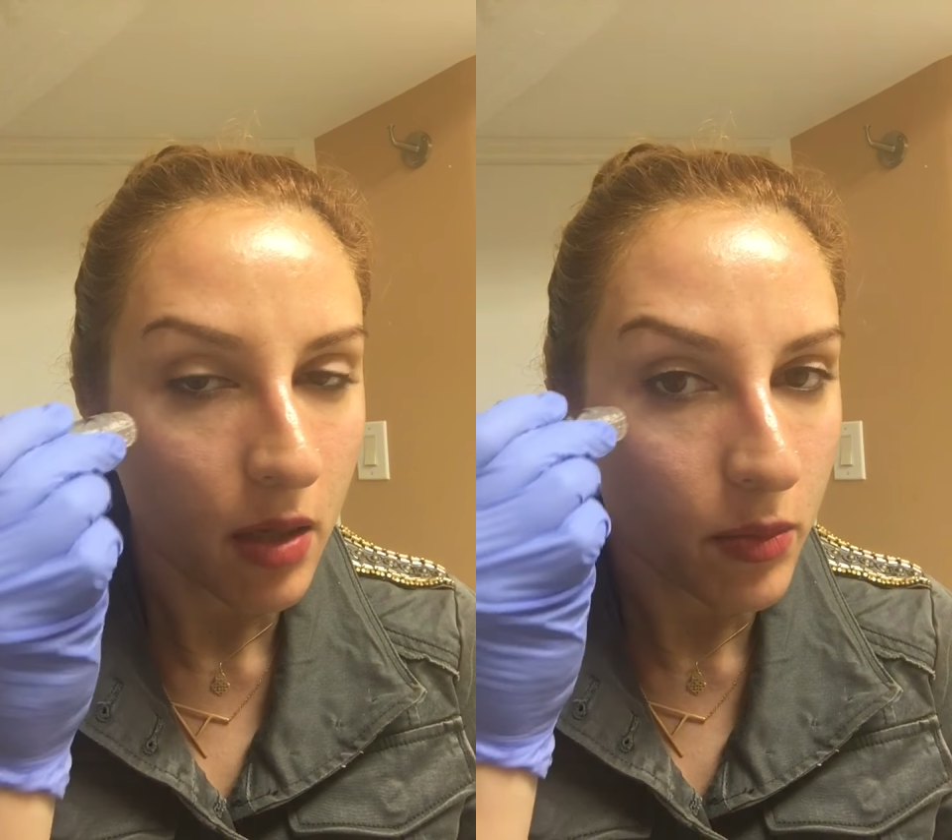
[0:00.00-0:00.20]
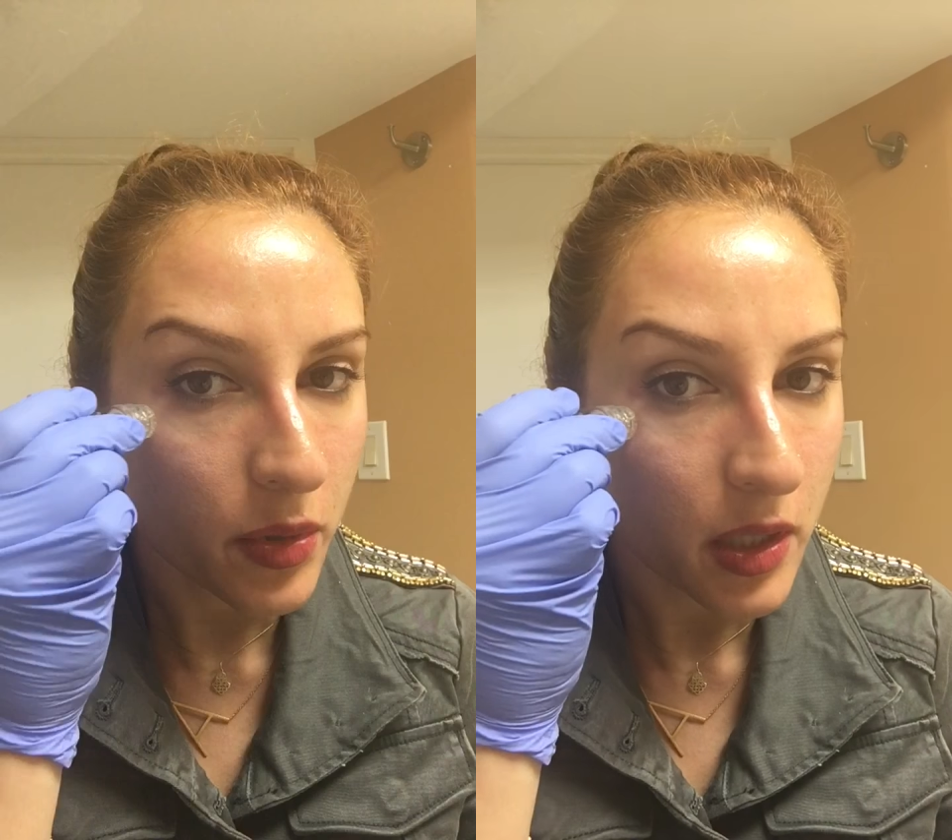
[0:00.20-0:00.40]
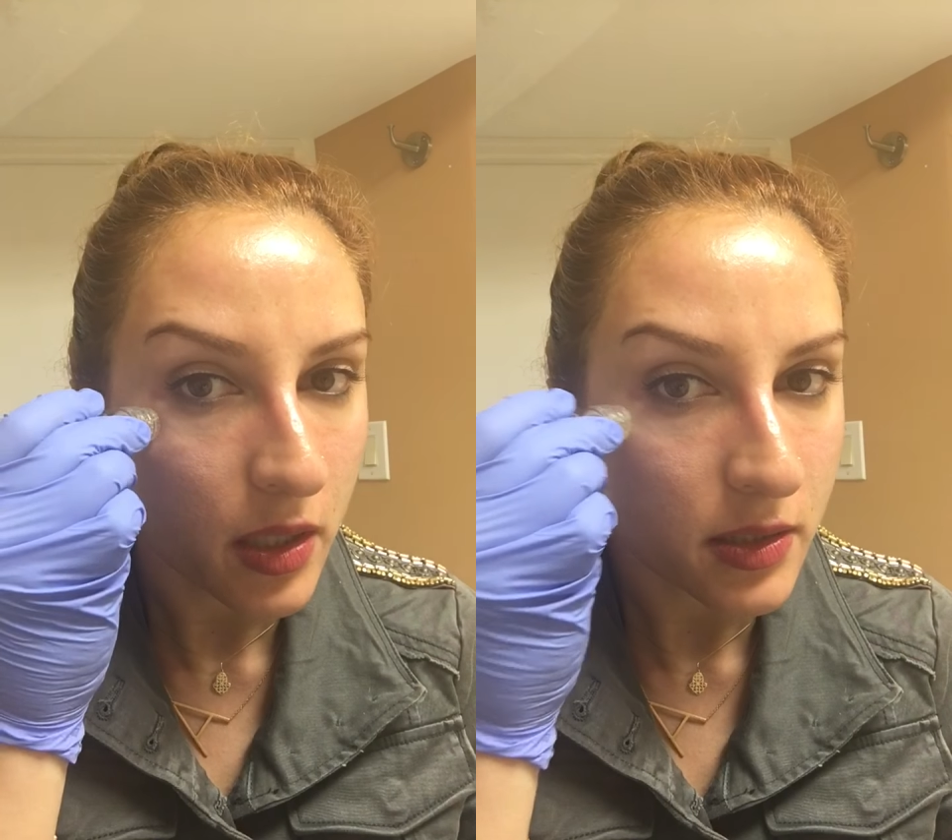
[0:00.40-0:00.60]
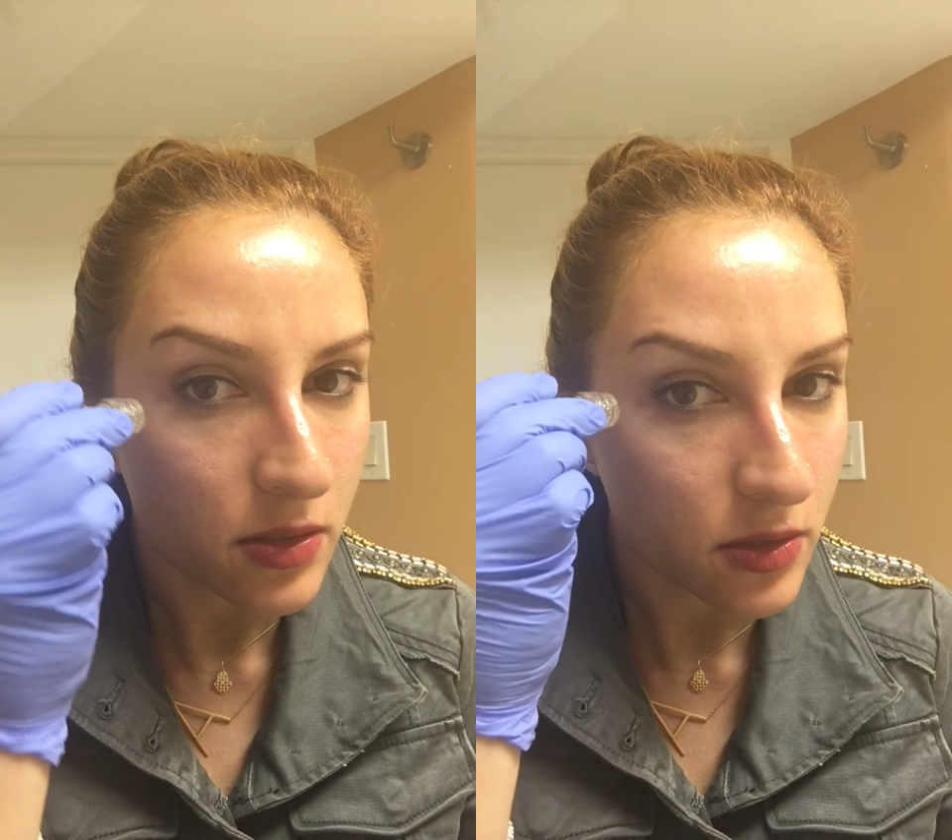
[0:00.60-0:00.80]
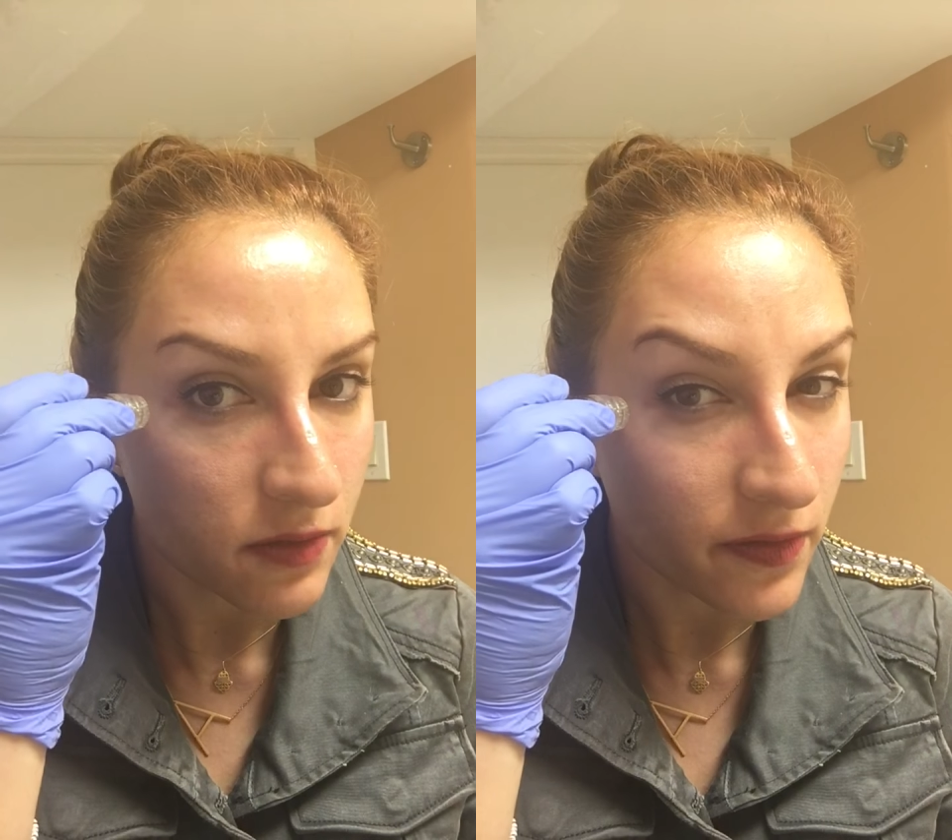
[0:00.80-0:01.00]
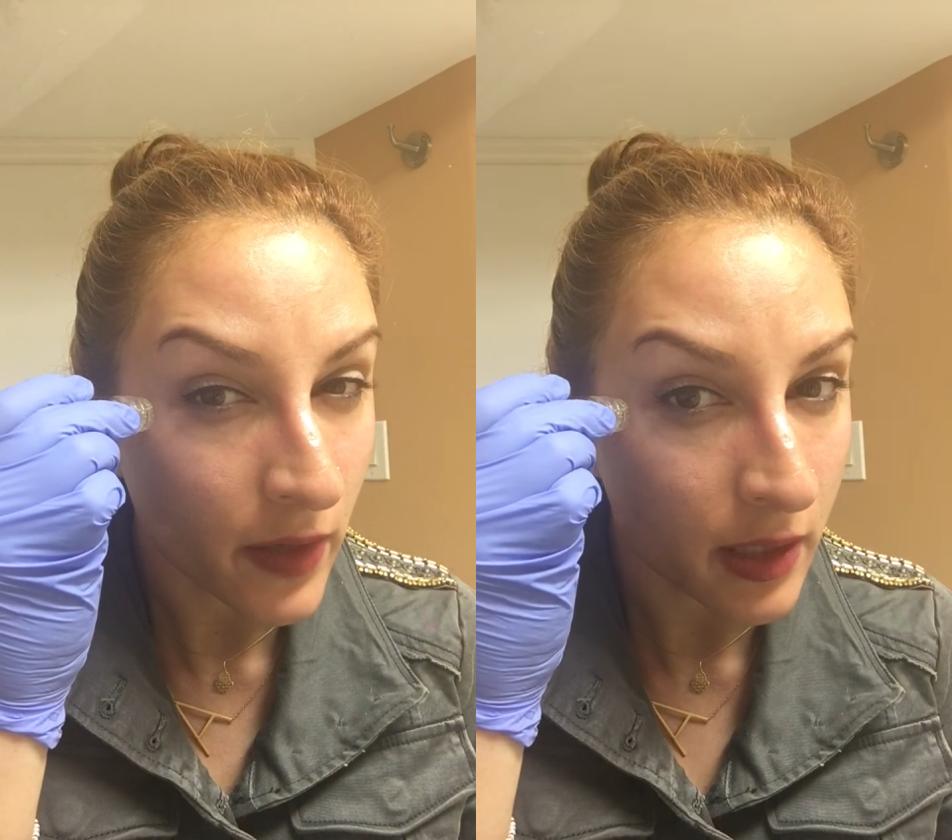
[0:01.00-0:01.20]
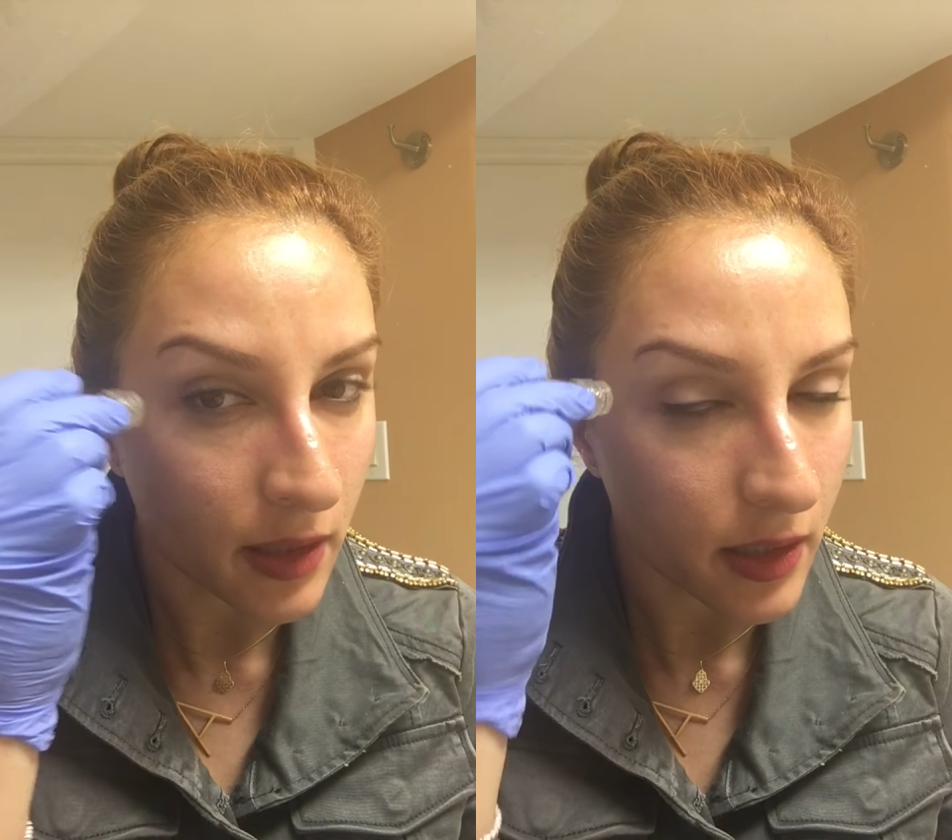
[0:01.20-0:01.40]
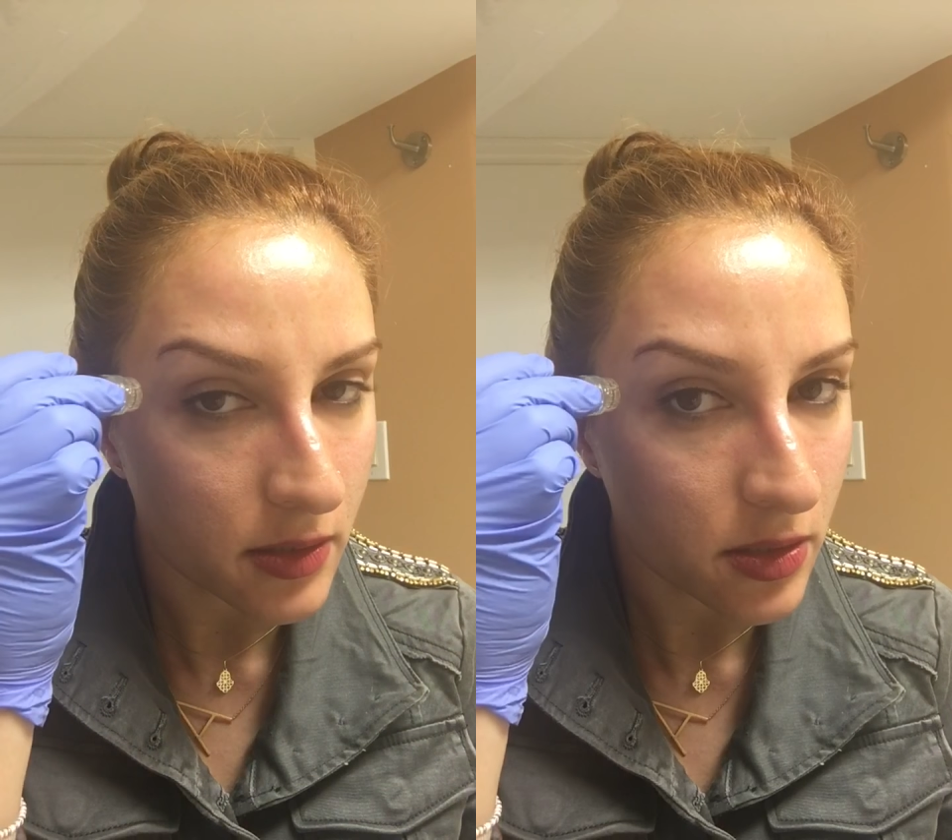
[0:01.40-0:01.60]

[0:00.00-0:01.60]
because there's fine lines